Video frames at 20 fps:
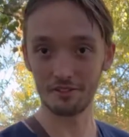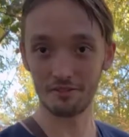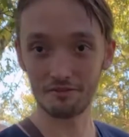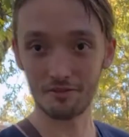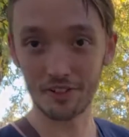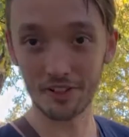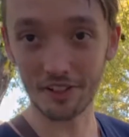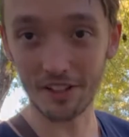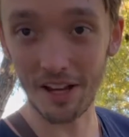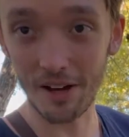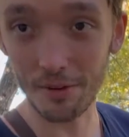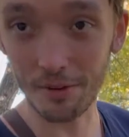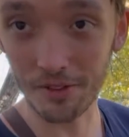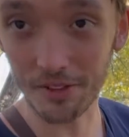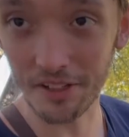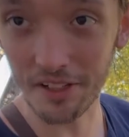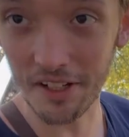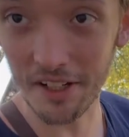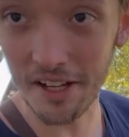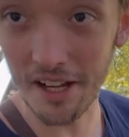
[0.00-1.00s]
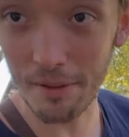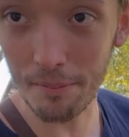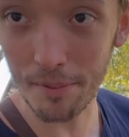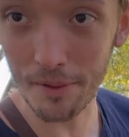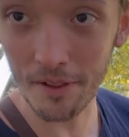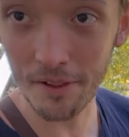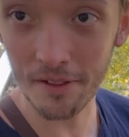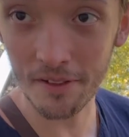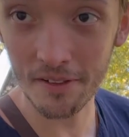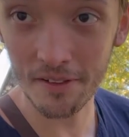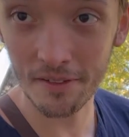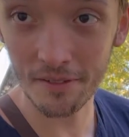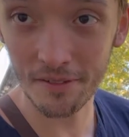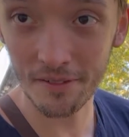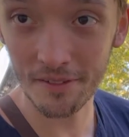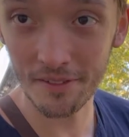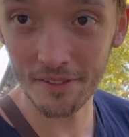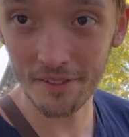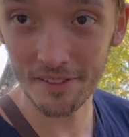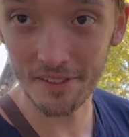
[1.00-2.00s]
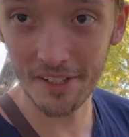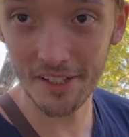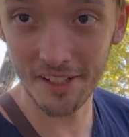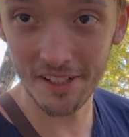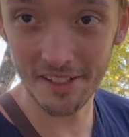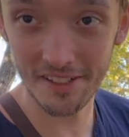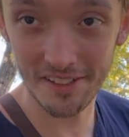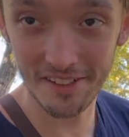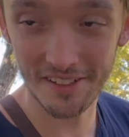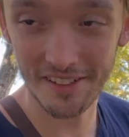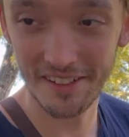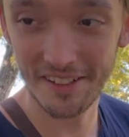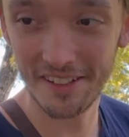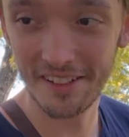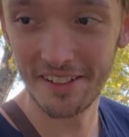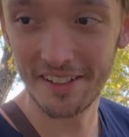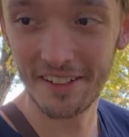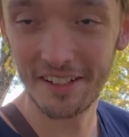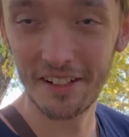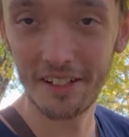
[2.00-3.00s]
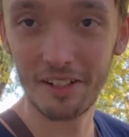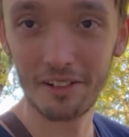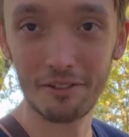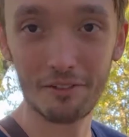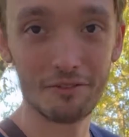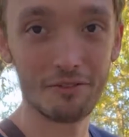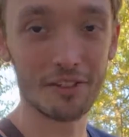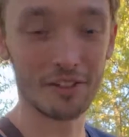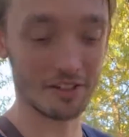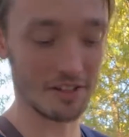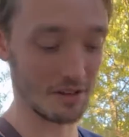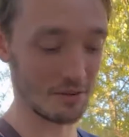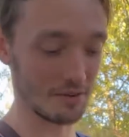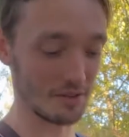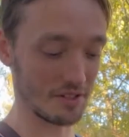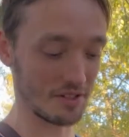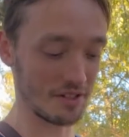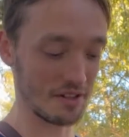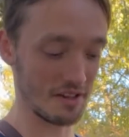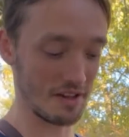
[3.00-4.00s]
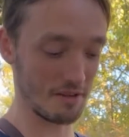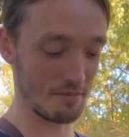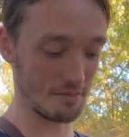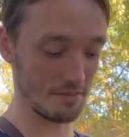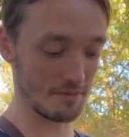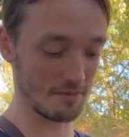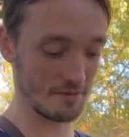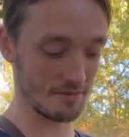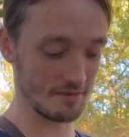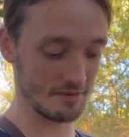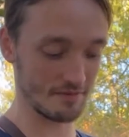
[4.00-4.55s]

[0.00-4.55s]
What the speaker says: Figured that was gonna happen. Figured that was gonna happen.